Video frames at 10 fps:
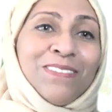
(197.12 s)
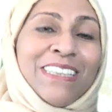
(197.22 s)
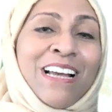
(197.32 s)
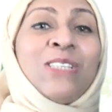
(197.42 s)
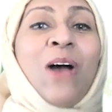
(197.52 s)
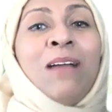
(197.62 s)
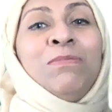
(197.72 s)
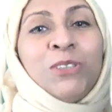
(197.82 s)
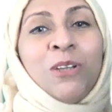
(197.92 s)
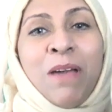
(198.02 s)
So I'm
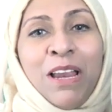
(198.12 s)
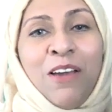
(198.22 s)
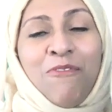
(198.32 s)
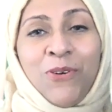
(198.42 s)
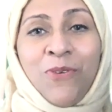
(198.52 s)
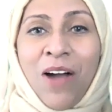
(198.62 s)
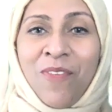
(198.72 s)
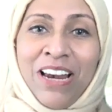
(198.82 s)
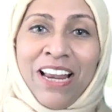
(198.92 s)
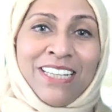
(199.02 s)
sure many of you are
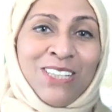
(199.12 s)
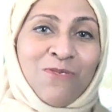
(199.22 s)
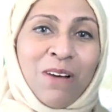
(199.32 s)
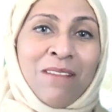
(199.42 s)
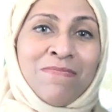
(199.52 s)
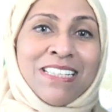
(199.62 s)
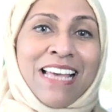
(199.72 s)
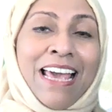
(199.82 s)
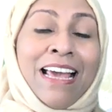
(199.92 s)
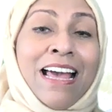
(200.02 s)
relating to what I'm
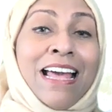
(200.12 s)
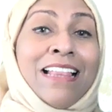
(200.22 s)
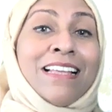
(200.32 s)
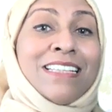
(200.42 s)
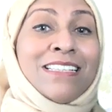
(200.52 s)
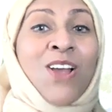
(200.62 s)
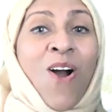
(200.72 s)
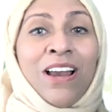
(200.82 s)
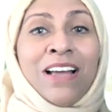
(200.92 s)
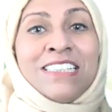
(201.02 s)
saying. This is
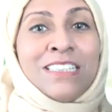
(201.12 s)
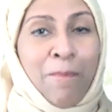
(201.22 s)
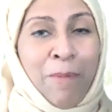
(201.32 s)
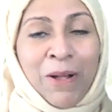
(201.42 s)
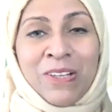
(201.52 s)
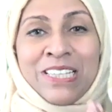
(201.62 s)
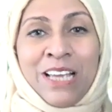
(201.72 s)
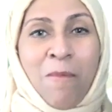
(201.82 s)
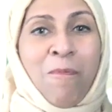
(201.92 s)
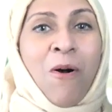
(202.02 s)
not a typical
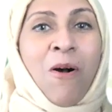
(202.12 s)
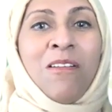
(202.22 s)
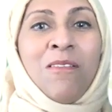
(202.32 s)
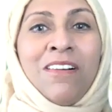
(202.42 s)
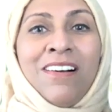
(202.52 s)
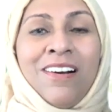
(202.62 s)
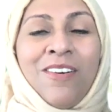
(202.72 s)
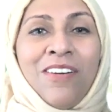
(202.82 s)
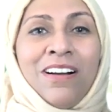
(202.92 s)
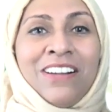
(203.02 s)
Singapore
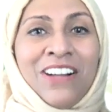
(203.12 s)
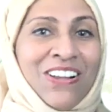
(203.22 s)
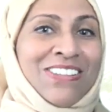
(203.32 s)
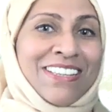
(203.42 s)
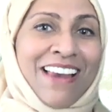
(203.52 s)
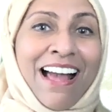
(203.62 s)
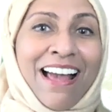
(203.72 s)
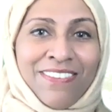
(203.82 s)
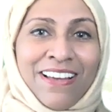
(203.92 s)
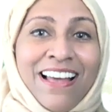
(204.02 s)
girl's
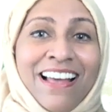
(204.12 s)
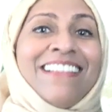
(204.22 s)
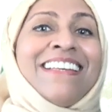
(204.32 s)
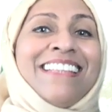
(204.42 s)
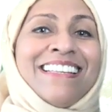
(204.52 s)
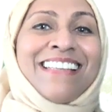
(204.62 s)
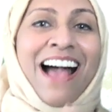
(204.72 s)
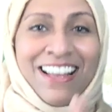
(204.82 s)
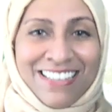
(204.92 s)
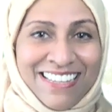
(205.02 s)
life. This is
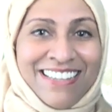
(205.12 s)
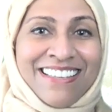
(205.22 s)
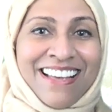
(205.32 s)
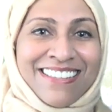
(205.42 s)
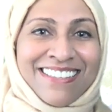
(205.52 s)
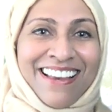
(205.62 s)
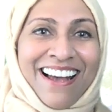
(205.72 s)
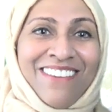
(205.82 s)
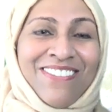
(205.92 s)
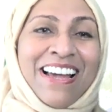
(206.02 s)
Azeeza's
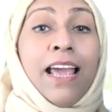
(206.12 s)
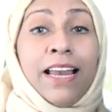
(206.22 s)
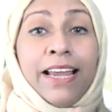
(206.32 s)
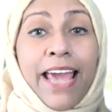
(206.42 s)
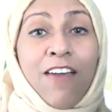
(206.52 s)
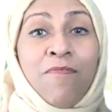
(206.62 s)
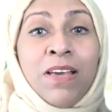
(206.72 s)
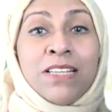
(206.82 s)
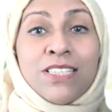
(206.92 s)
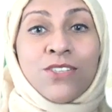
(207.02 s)
life. It gave
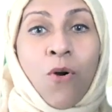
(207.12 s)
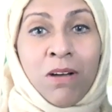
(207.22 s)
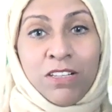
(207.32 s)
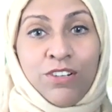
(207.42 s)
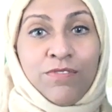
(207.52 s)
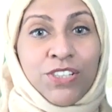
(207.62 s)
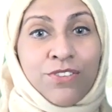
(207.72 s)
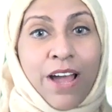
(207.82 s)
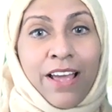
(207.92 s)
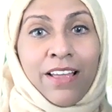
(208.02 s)
me so much of
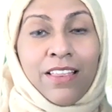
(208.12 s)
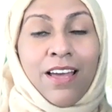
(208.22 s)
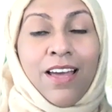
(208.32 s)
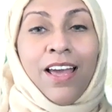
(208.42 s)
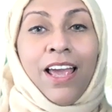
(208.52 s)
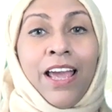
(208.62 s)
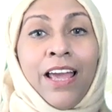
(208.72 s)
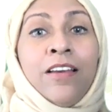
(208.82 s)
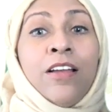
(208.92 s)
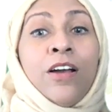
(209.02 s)
strength
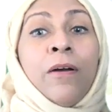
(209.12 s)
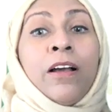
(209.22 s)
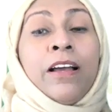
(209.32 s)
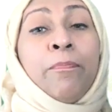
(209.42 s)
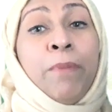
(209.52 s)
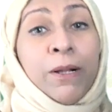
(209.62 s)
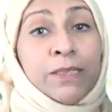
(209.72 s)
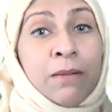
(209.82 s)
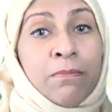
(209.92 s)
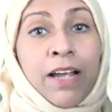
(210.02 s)
in
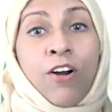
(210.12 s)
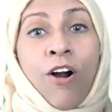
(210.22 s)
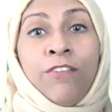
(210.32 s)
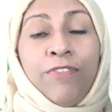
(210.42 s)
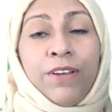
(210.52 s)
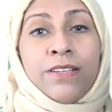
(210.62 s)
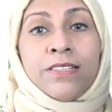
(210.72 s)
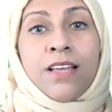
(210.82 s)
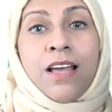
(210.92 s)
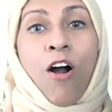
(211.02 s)
building my
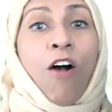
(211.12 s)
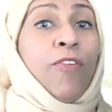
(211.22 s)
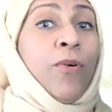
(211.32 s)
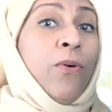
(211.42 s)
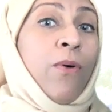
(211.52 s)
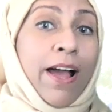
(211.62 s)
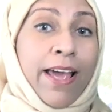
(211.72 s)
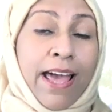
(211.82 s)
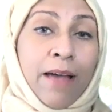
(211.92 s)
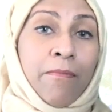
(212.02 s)
confidence of who I am.